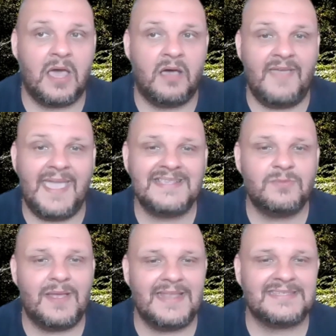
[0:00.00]
love, as
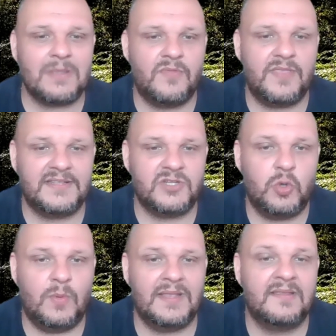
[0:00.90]
well as something to
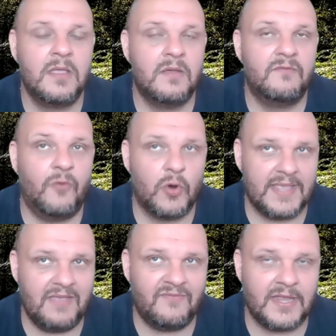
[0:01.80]
do with
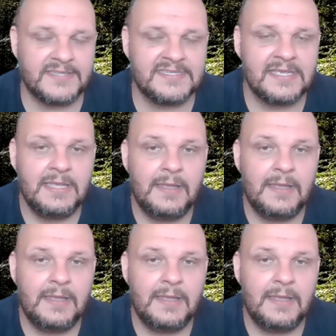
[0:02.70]
forgiveness.